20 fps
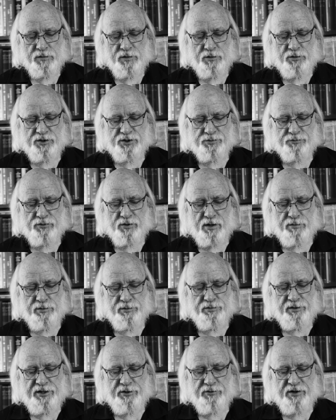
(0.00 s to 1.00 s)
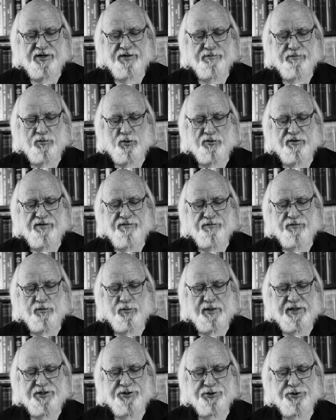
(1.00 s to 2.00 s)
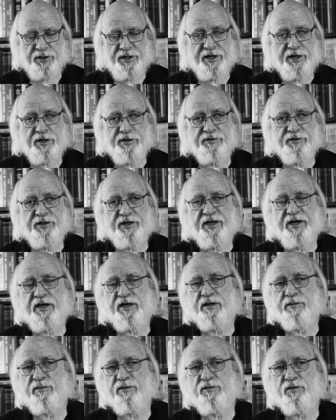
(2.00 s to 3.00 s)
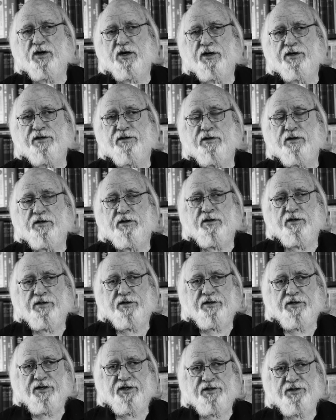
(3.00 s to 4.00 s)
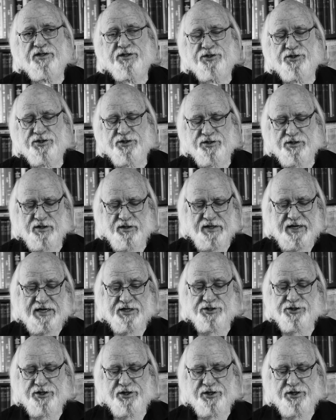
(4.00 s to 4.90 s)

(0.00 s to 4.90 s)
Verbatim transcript: who has probably written more influentially on the kingdom of God in this last